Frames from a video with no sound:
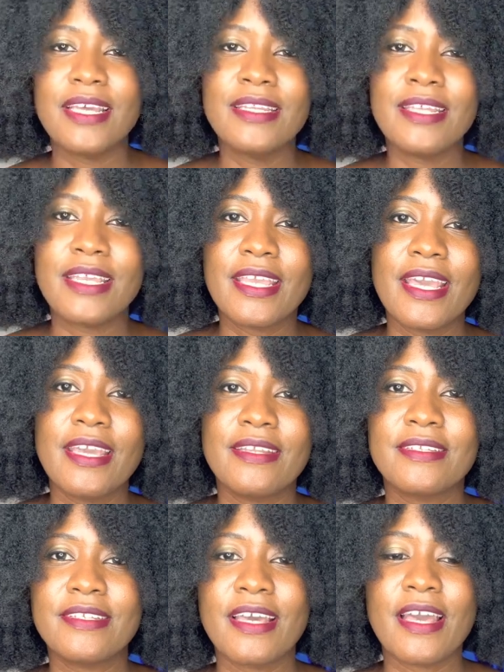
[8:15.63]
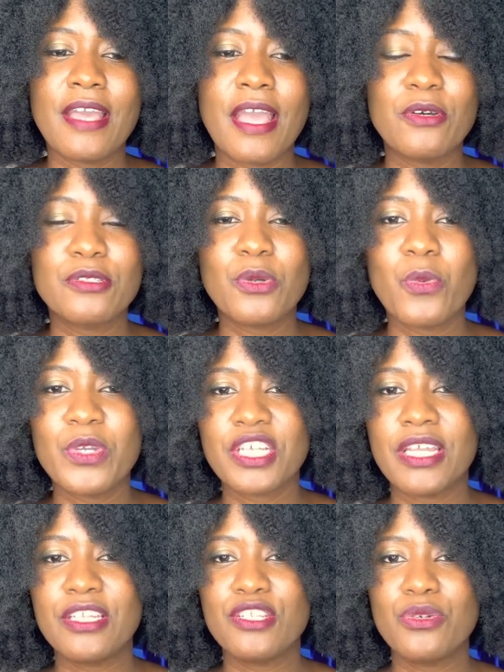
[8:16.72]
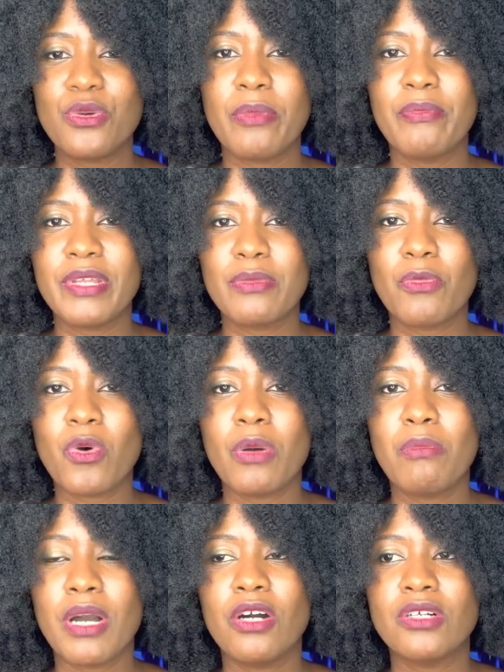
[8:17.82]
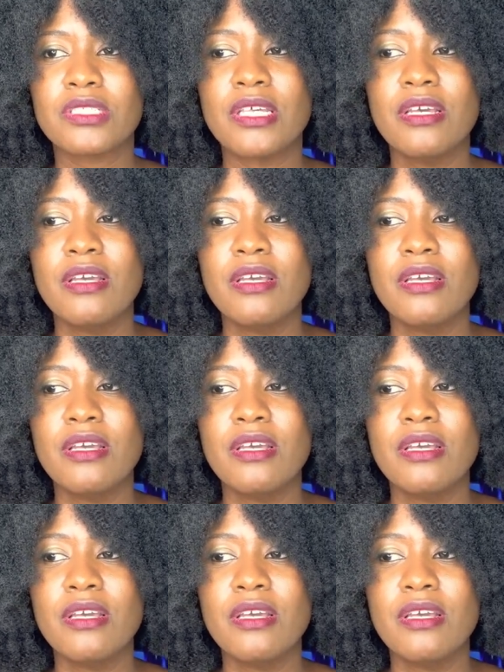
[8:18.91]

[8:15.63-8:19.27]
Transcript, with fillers: And again, I also wish I knew a bit more about